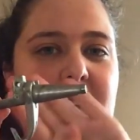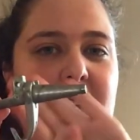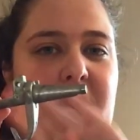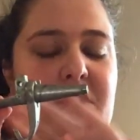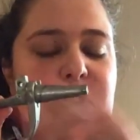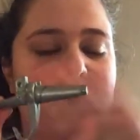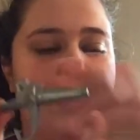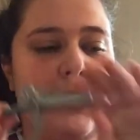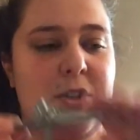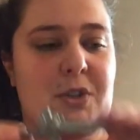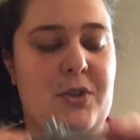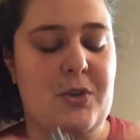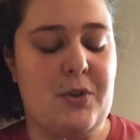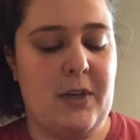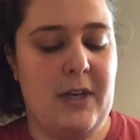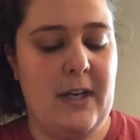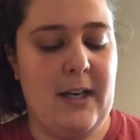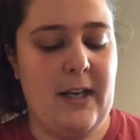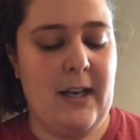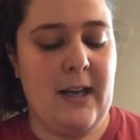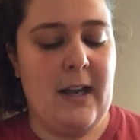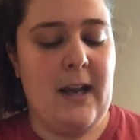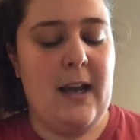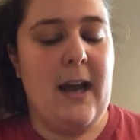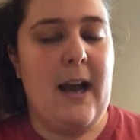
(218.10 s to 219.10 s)
to the
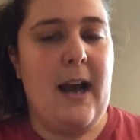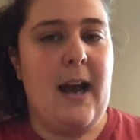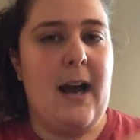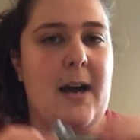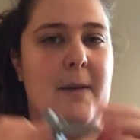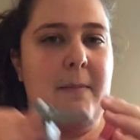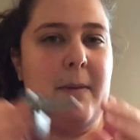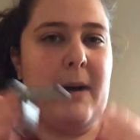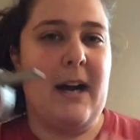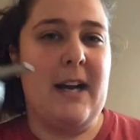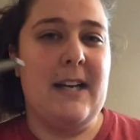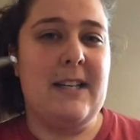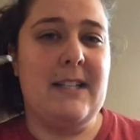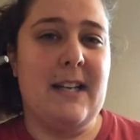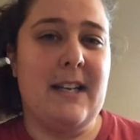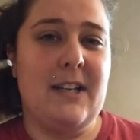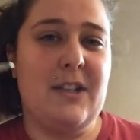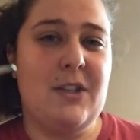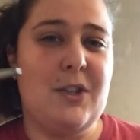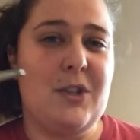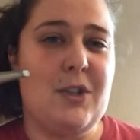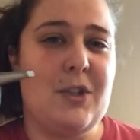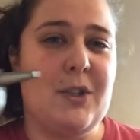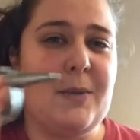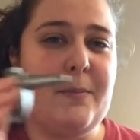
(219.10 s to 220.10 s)
tree. I
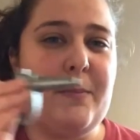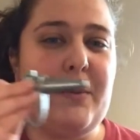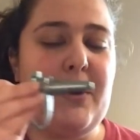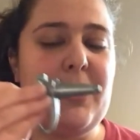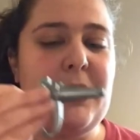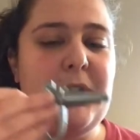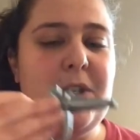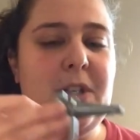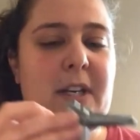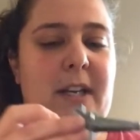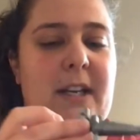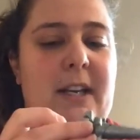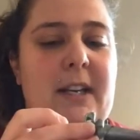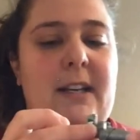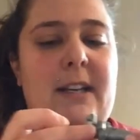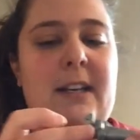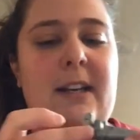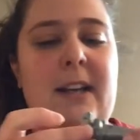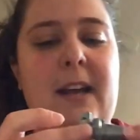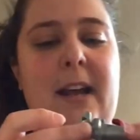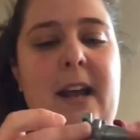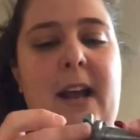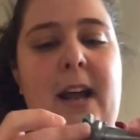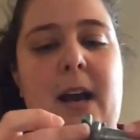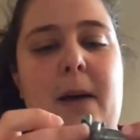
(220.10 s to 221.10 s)
tend to just push it in.
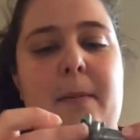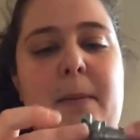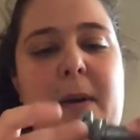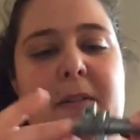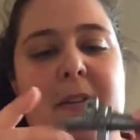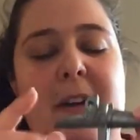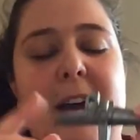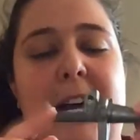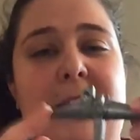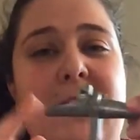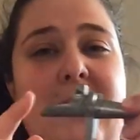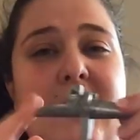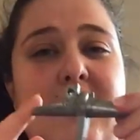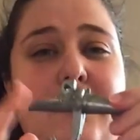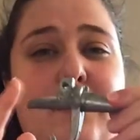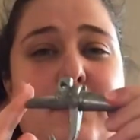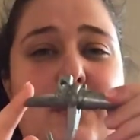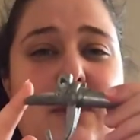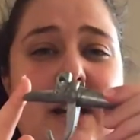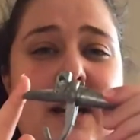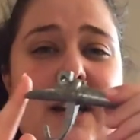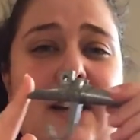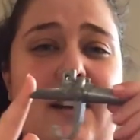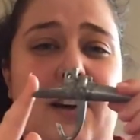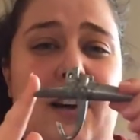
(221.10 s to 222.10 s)
I've had these
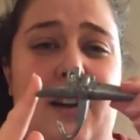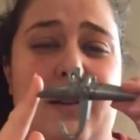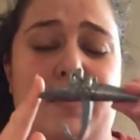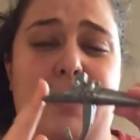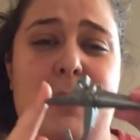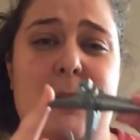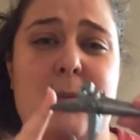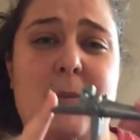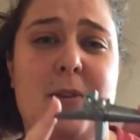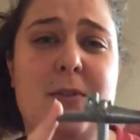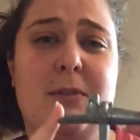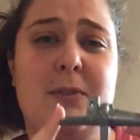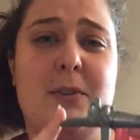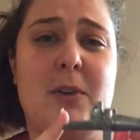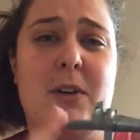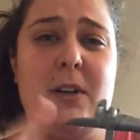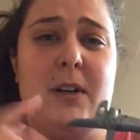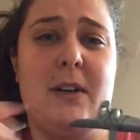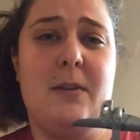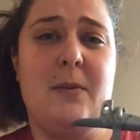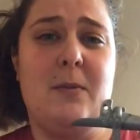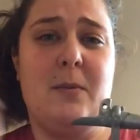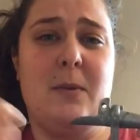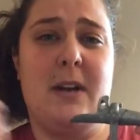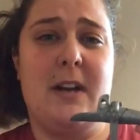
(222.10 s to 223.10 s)
break on me
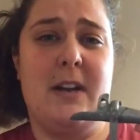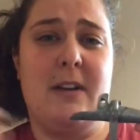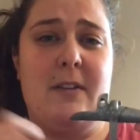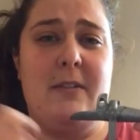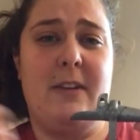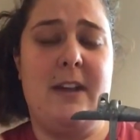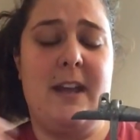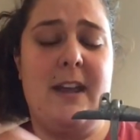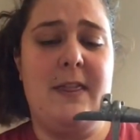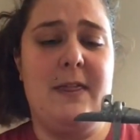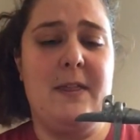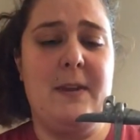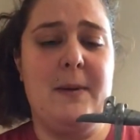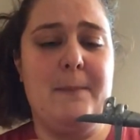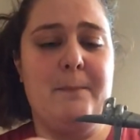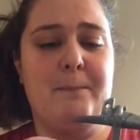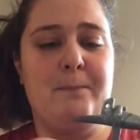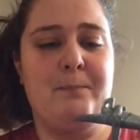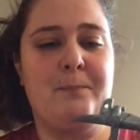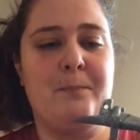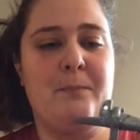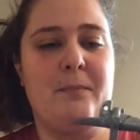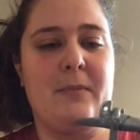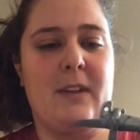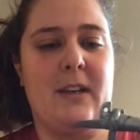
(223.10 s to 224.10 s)
before when I've hit
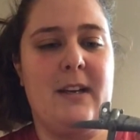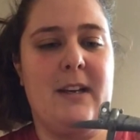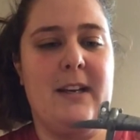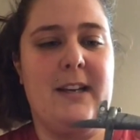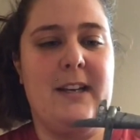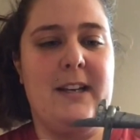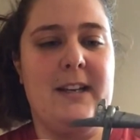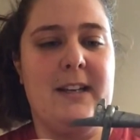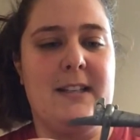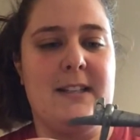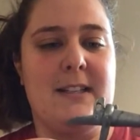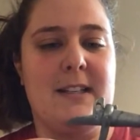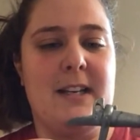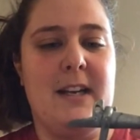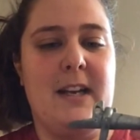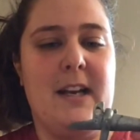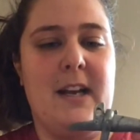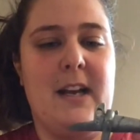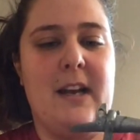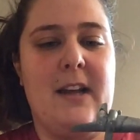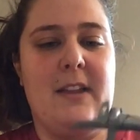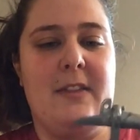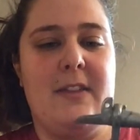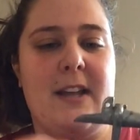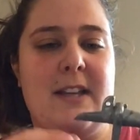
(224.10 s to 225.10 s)
them, and
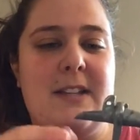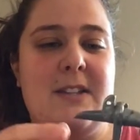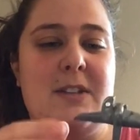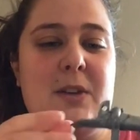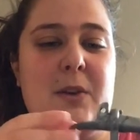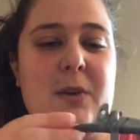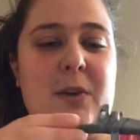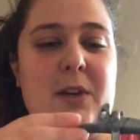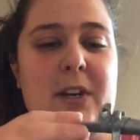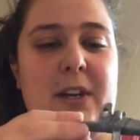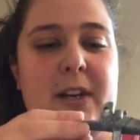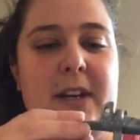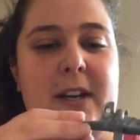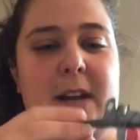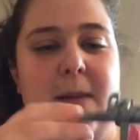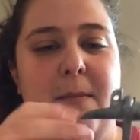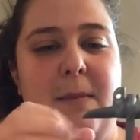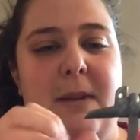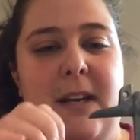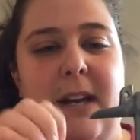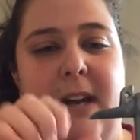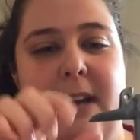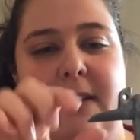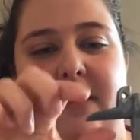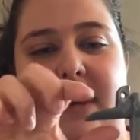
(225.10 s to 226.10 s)
that's no good. I
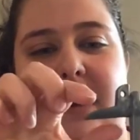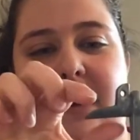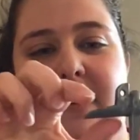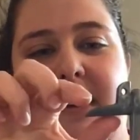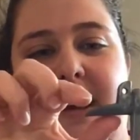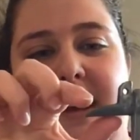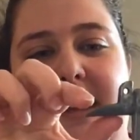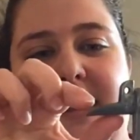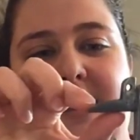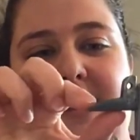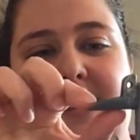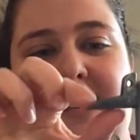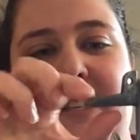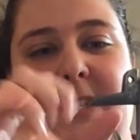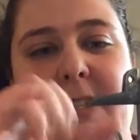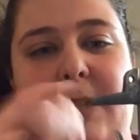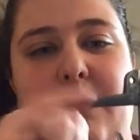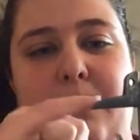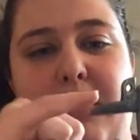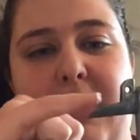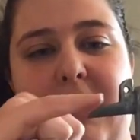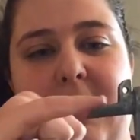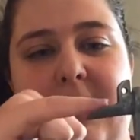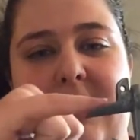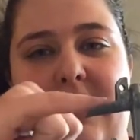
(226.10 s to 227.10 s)
mean, I've had
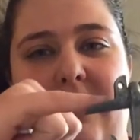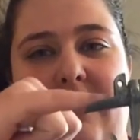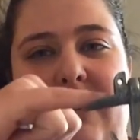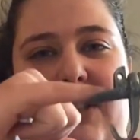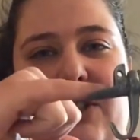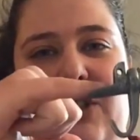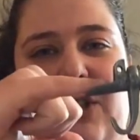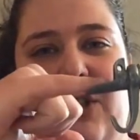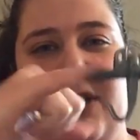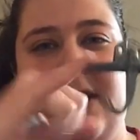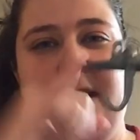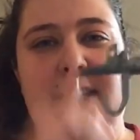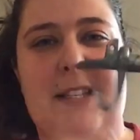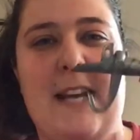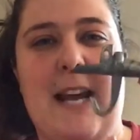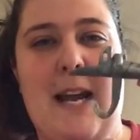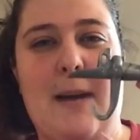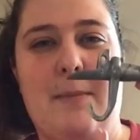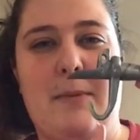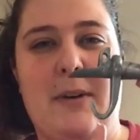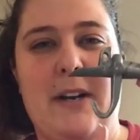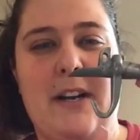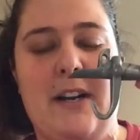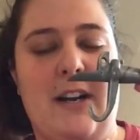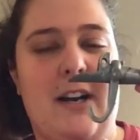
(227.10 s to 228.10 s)
this piece of it just
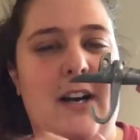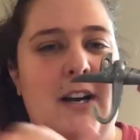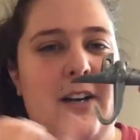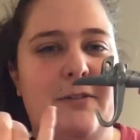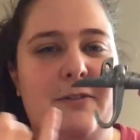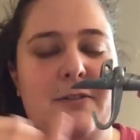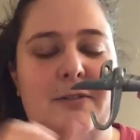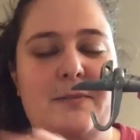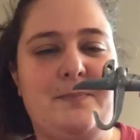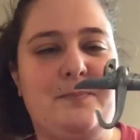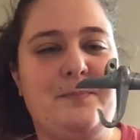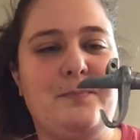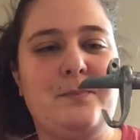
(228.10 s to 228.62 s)
snap right off,